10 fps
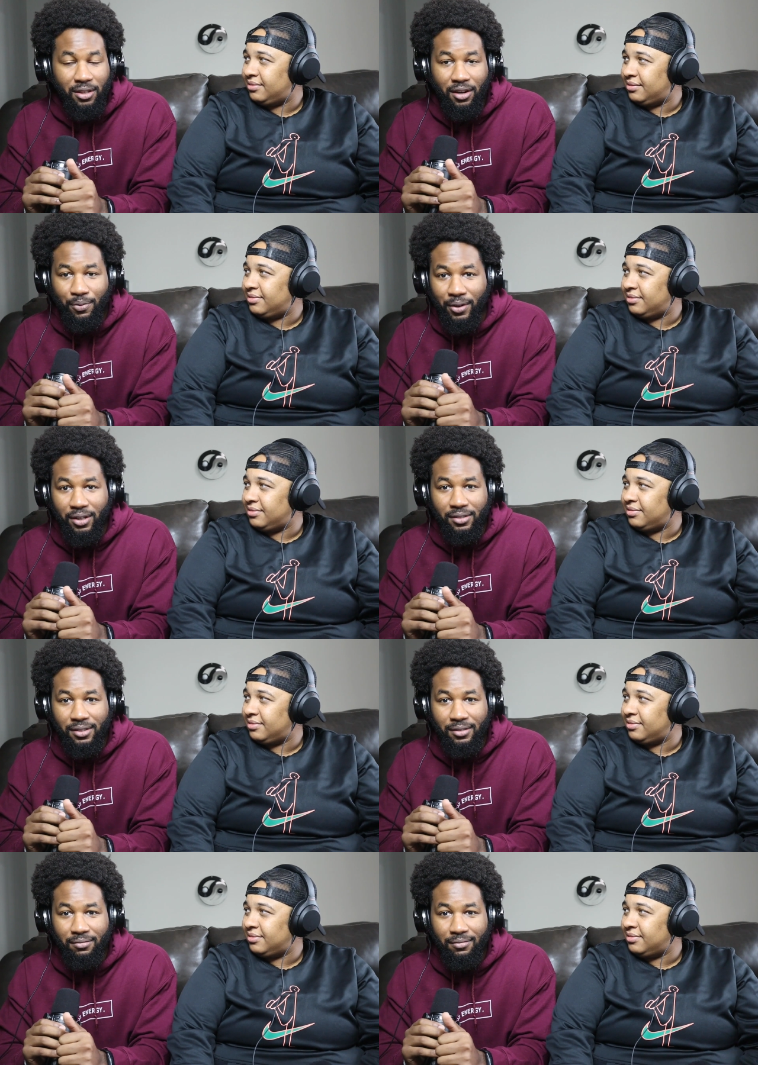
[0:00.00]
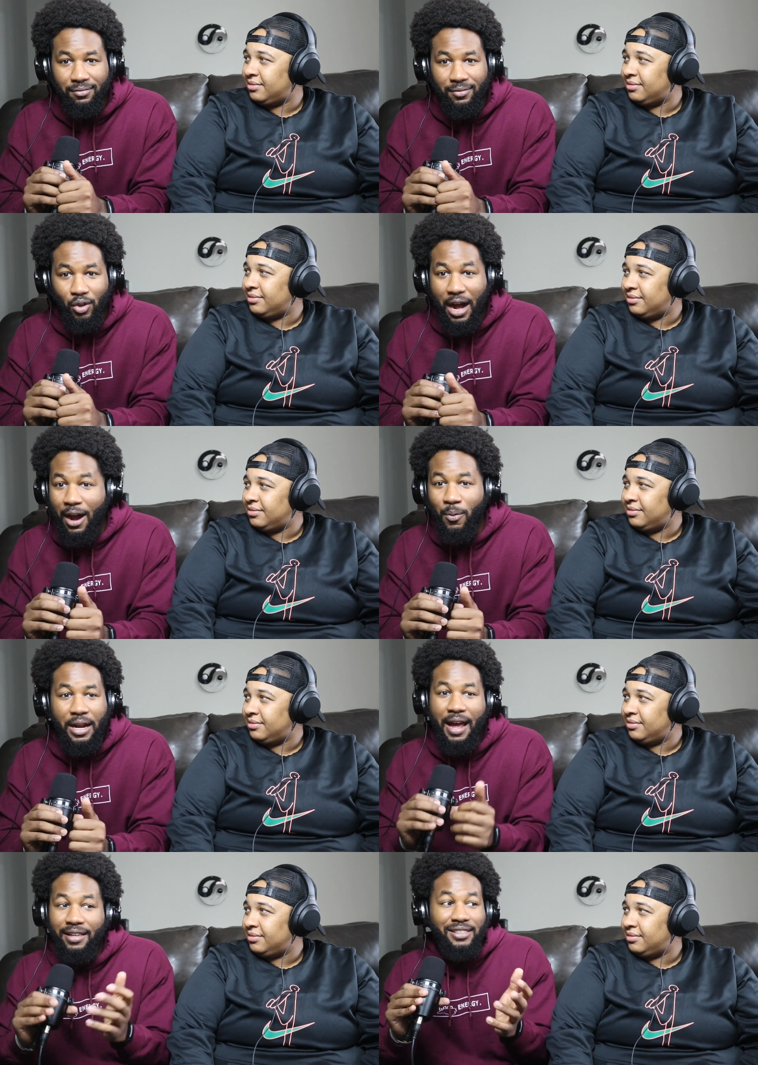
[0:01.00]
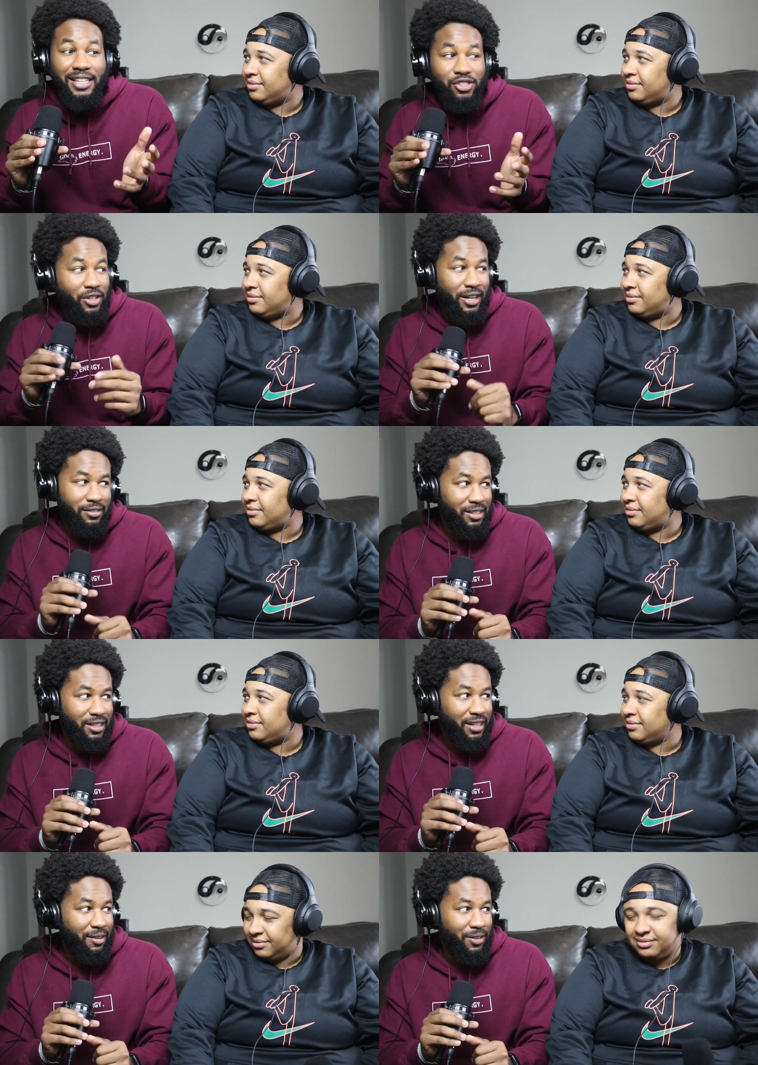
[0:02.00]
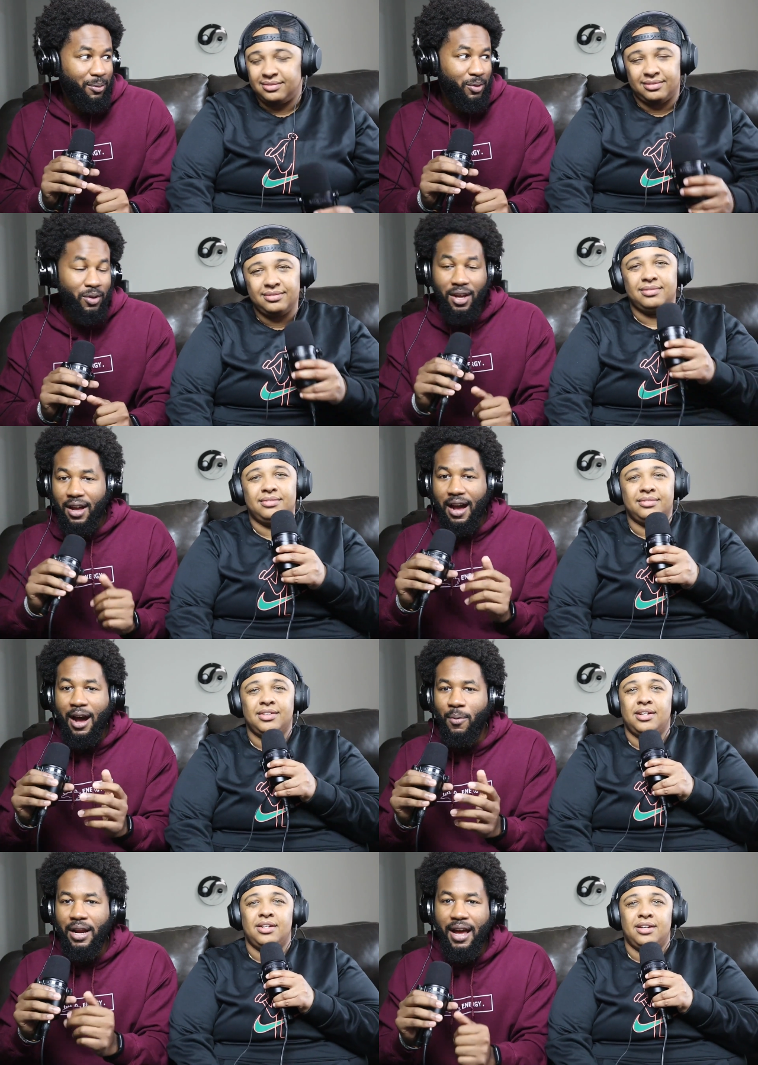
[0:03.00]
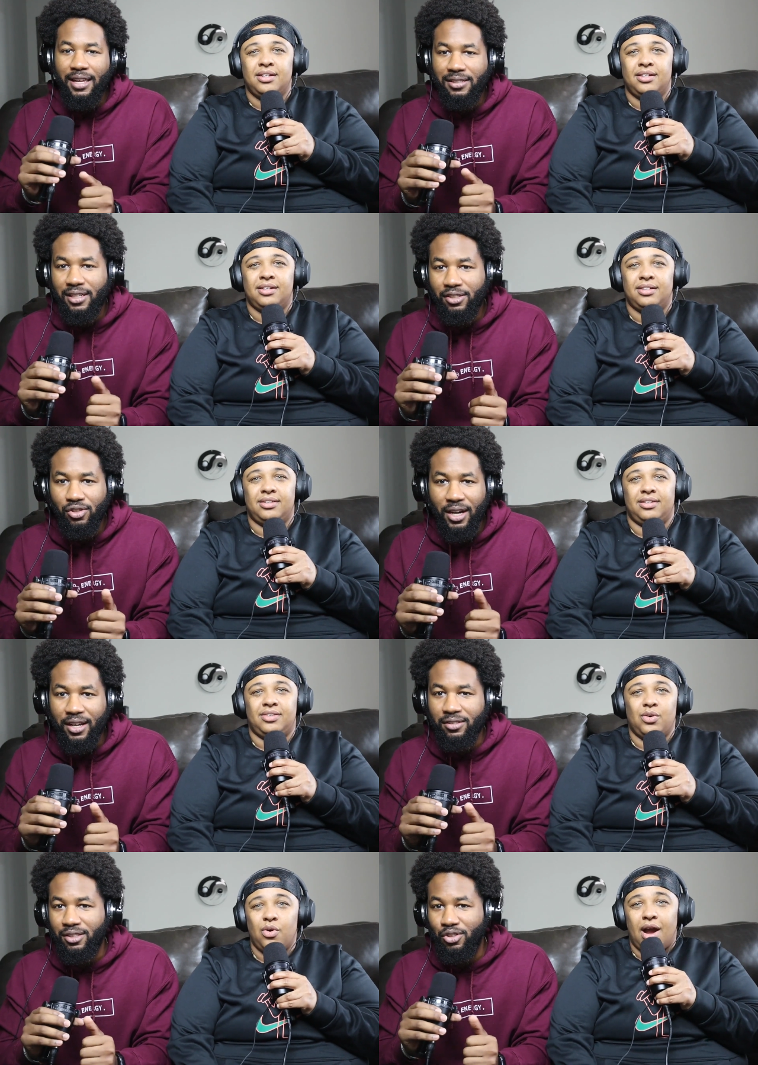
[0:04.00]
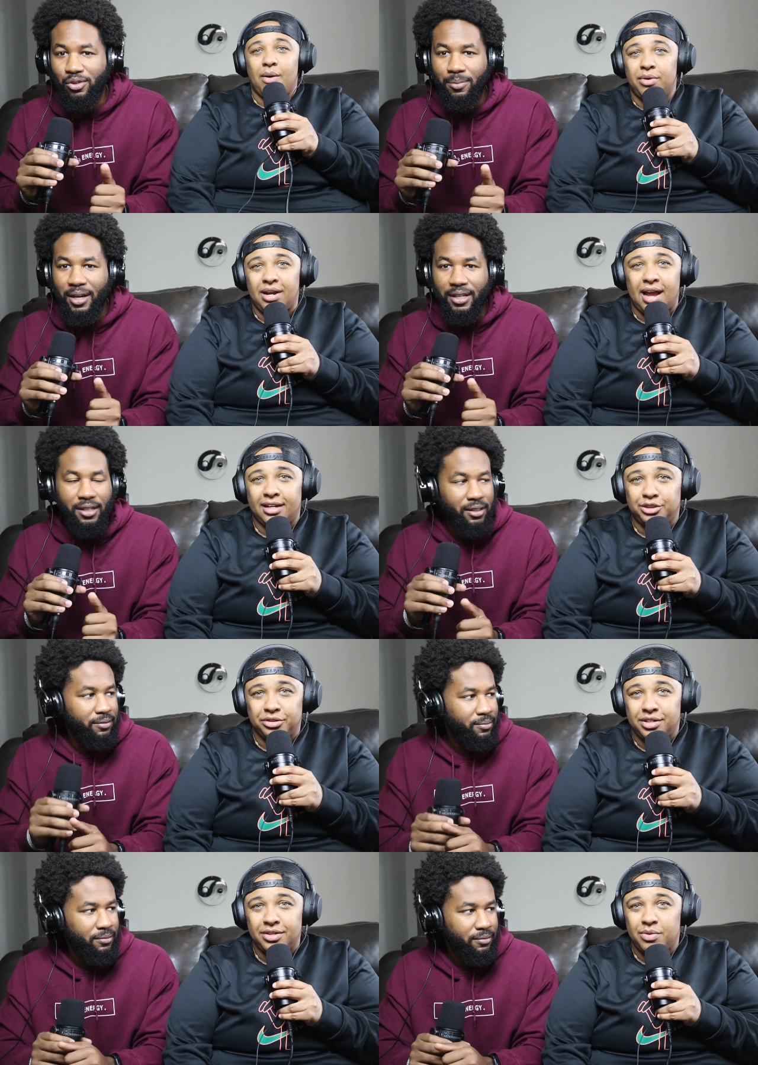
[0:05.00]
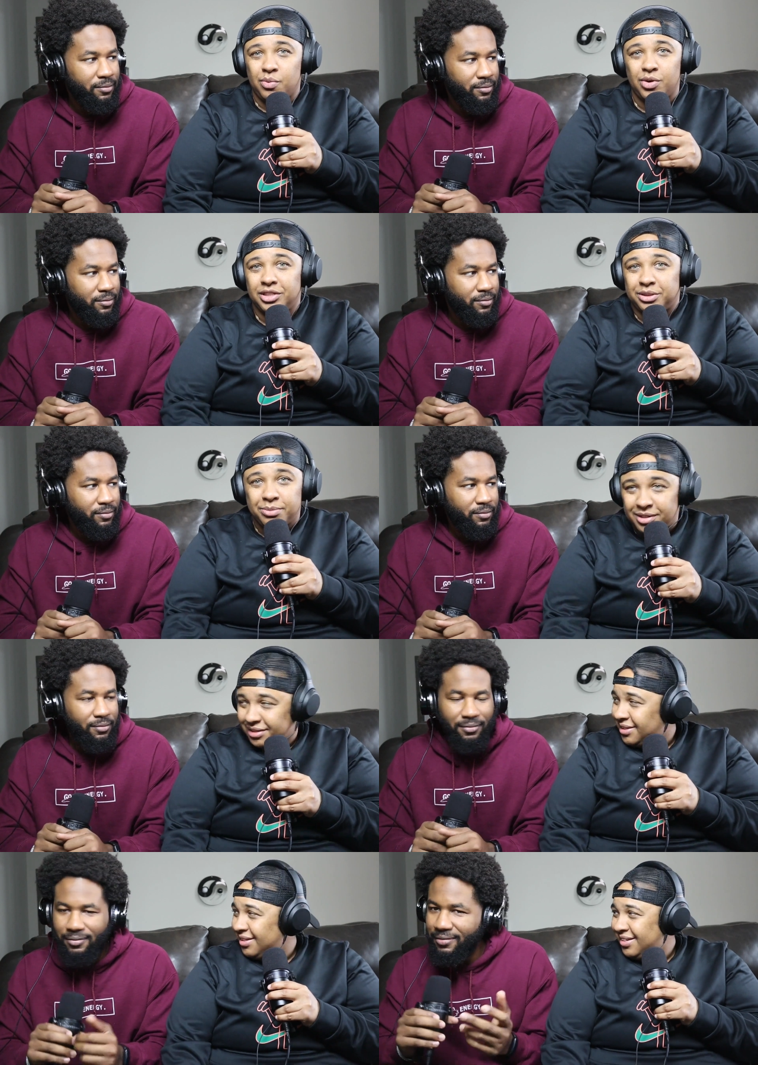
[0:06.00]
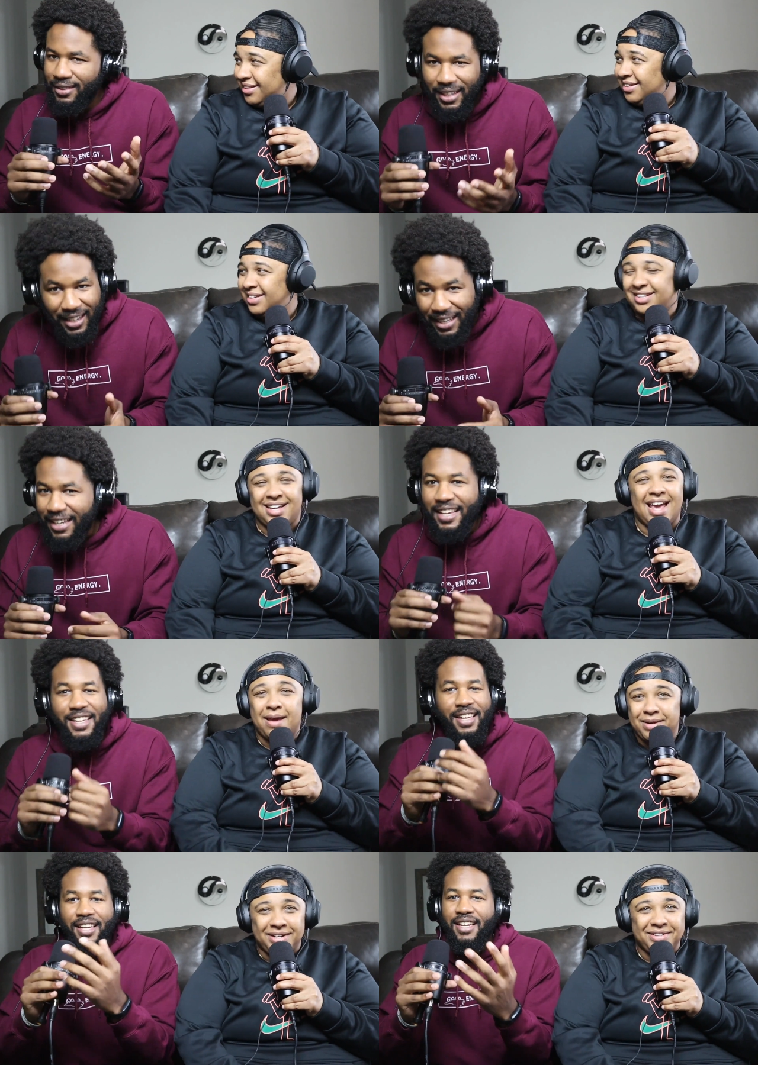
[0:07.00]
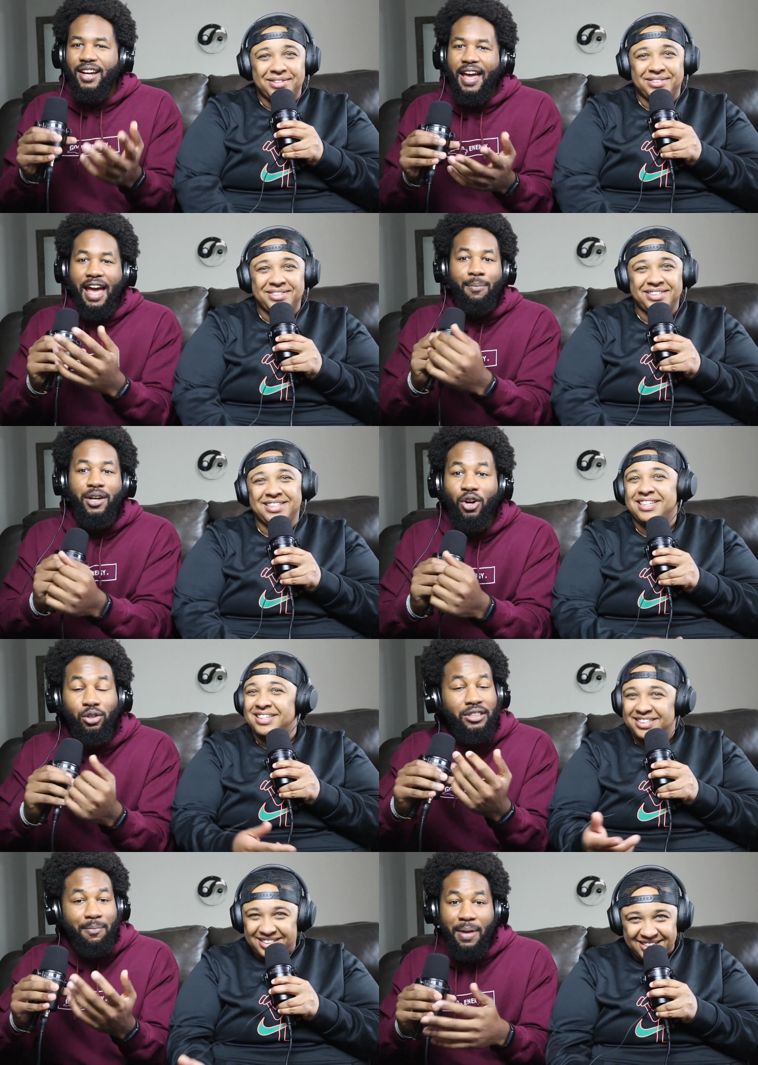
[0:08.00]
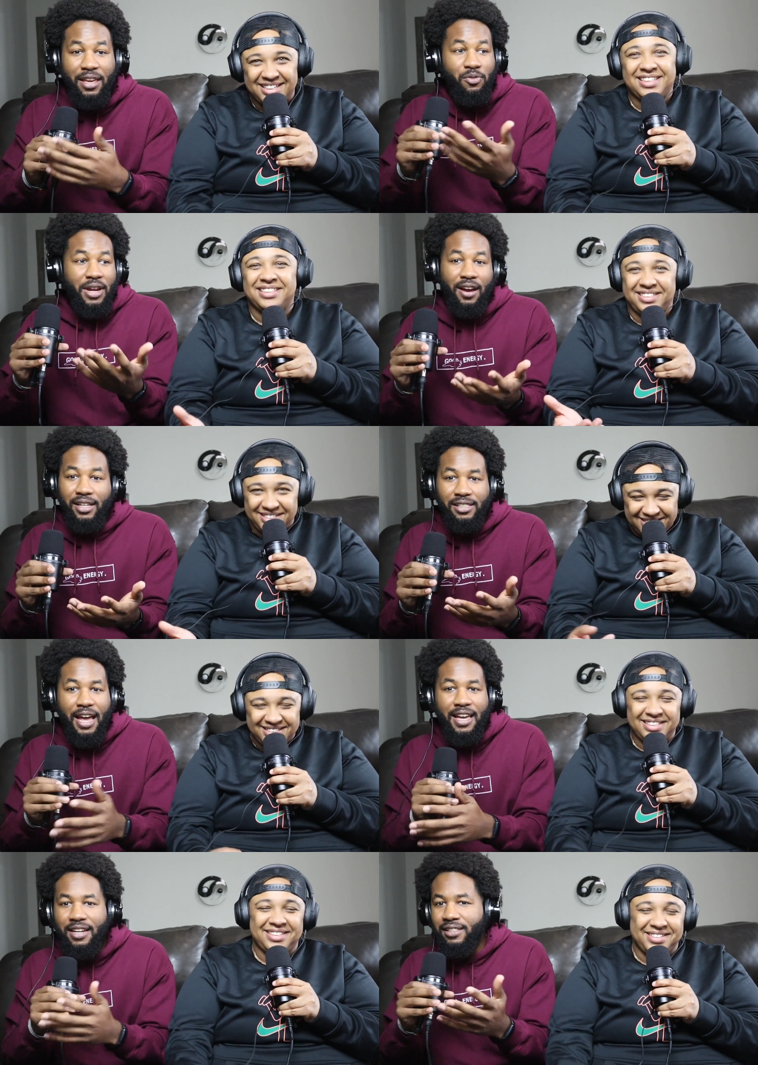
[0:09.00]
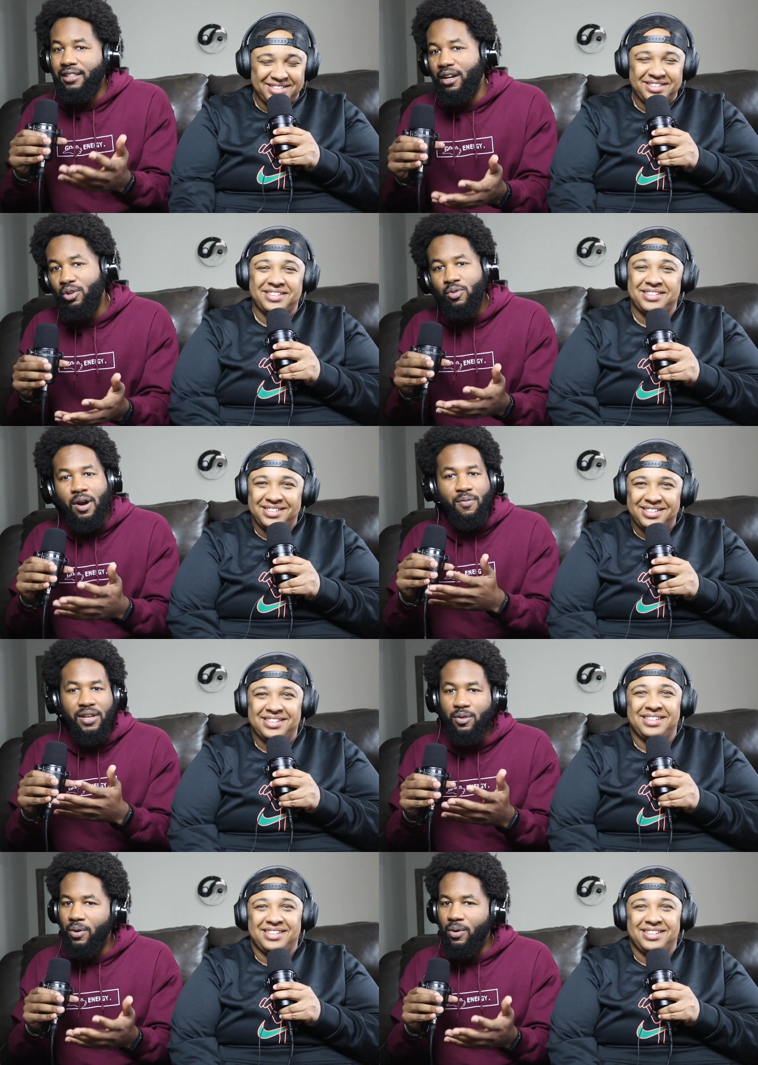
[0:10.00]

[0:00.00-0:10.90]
Speaker 1: thirty-first. I want to hike ten trails in the D F W. Mm-hmm. I want to hike ten trails.
Speaker 2: Or and do I want to hike a trail once a month.
Speaker 1: Habit
Speaker 2: goals.
Speaker 1: Habit goals that make you now excited. It's like, ooh, I really